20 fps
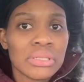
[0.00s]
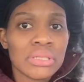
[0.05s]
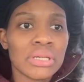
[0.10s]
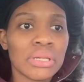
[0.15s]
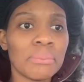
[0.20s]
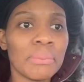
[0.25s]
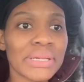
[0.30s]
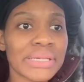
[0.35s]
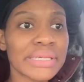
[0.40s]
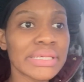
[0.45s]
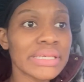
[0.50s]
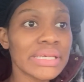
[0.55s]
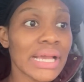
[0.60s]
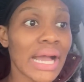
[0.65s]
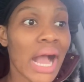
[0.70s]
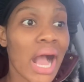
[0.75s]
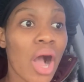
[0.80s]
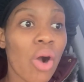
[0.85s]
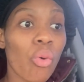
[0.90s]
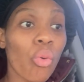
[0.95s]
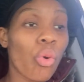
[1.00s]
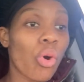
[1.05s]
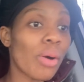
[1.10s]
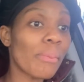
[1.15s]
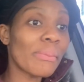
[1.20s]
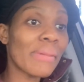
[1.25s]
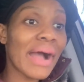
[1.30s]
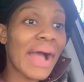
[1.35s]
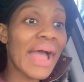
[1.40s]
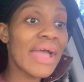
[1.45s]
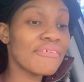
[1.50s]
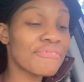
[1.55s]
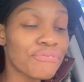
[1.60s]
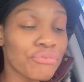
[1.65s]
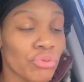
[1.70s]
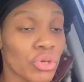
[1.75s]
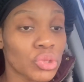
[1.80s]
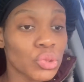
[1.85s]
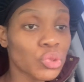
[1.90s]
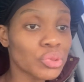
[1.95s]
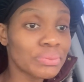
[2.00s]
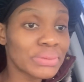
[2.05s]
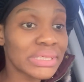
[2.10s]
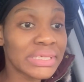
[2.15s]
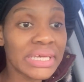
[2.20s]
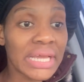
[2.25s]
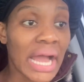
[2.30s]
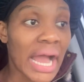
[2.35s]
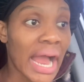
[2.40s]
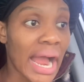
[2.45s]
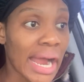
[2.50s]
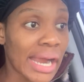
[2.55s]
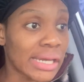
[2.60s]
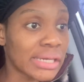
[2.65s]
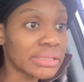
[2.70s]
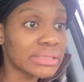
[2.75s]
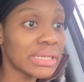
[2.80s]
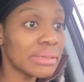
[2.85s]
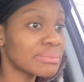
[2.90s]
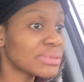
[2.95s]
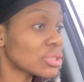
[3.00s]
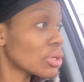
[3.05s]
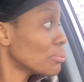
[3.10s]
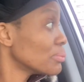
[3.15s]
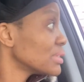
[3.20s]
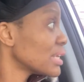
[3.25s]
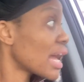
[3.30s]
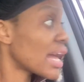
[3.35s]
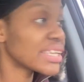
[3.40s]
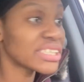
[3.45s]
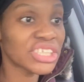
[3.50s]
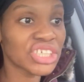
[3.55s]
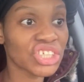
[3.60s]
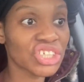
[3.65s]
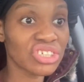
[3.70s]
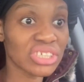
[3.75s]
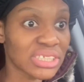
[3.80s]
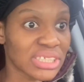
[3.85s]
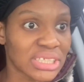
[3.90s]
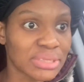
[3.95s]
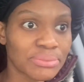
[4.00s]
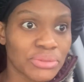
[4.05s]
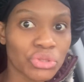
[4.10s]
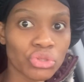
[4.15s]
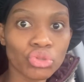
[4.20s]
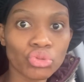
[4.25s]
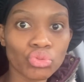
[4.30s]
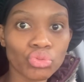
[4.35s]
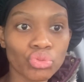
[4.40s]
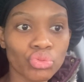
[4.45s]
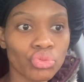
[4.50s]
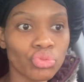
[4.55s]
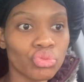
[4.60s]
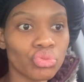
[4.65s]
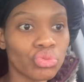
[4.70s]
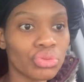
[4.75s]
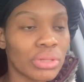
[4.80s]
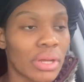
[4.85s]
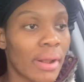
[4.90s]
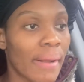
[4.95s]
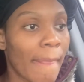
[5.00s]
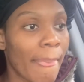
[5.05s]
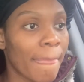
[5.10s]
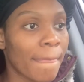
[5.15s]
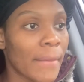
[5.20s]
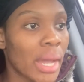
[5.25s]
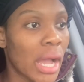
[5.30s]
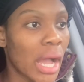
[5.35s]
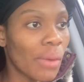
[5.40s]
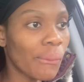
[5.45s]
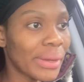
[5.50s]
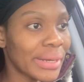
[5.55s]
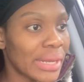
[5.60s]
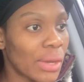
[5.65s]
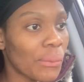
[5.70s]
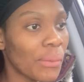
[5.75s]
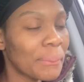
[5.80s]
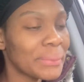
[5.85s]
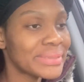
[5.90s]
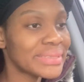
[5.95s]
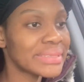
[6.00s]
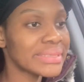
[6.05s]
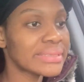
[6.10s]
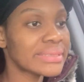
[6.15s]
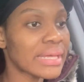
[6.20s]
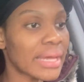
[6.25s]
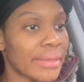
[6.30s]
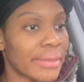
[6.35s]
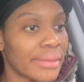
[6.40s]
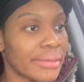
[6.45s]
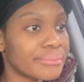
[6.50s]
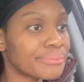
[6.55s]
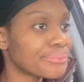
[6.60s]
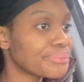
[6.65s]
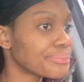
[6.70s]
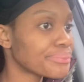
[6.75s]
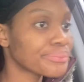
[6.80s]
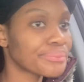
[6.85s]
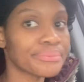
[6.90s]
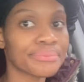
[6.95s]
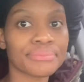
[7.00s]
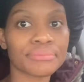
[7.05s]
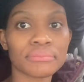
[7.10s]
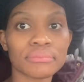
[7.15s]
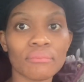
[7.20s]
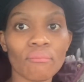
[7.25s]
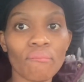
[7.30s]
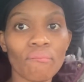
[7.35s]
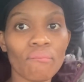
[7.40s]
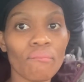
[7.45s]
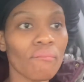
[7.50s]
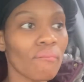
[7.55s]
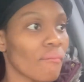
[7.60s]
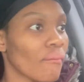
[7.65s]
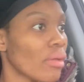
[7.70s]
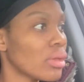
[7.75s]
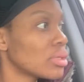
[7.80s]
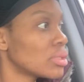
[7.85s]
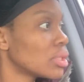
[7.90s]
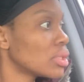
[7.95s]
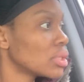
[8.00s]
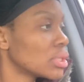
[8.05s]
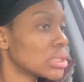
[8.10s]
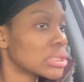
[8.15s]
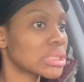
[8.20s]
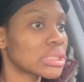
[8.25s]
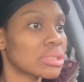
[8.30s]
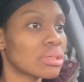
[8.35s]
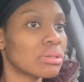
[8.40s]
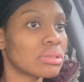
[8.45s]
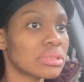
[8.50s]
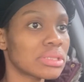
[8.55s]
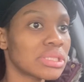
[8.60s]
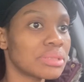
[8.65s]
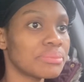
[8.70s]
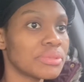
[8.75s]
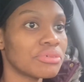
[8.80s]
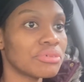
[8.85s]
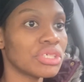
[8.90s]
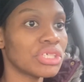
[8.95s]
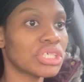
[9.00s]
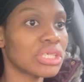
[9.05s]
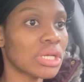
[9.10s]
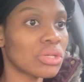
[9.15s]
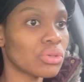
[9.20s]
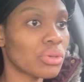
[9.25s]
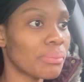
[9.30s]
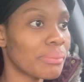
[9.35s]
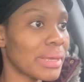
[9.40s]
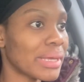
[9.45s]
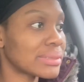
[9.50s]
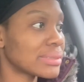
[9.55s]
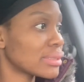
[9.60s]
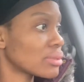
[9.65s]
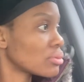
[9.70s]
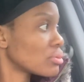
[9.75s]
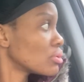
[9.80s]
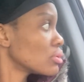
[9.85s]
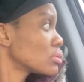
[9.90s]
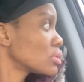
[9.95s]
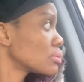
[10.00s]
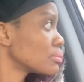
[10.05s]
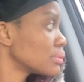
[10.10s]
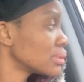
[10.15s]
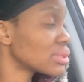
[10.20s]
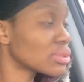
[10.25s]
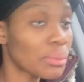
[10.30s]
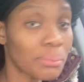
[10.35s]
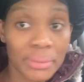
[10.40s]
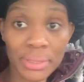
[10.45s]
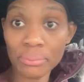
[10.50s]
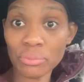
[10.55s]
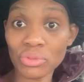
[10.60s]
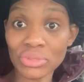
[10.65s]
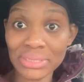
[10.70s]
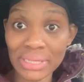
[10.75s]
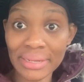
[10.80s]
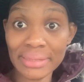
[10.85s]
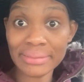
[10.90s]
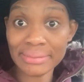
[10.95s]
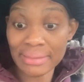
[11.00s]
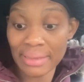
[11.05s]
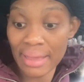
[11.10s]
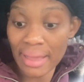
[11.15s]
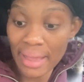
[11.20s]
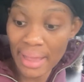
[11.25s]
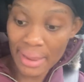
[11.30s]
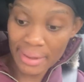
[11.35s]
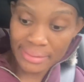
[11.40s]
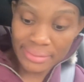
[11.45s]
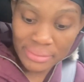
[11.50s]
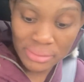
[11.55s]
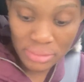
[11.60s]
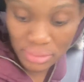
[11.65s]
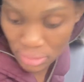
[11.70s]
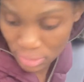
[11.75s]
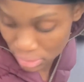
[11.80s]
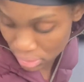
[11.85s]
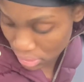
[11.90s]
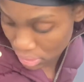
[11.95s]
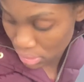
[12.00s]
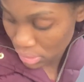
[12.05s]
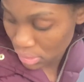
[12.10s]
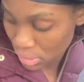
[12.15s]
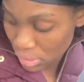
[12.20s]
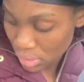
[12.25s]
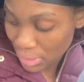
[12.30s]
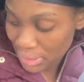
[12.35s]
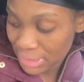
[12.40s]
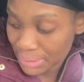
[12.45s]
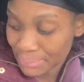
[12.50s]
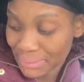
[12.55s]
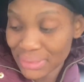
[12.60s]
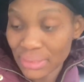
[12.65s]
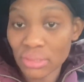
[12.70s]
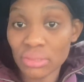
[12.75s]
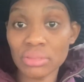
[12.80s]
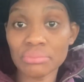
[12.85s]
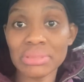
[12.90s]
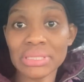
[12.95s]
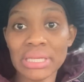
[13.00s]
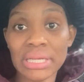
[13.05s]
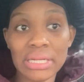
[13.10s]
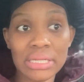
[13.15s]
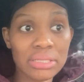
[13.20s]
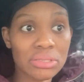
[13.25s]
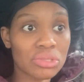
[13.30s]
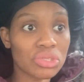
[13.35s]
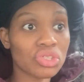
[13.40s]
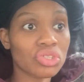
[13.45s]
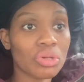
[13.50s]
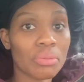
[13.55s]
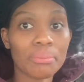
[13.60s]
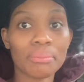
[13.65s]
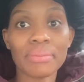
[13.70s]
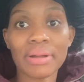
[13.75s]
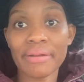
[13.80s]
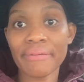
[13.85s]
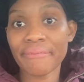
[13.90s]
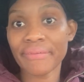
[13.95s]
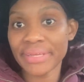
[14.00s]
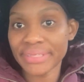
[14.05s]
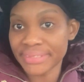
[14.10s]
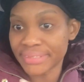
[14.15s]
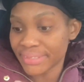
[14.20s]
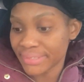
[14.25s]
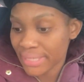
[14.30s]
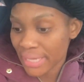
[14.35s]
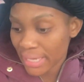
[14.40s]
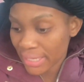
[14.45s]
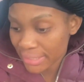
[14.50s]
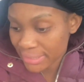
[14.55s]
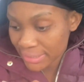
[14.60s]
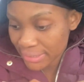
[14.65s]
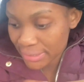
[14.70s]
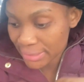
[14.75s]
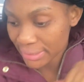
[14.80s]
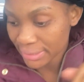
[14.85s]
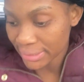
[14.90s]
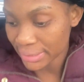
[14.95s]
Me can't hook up my iPhone to my car. Them something and stress me out good good. I wonder where my sister live. So see me reach and know me I take out to do something them out of the car. Let me tell you, I get a little something already. Yeah, sinna.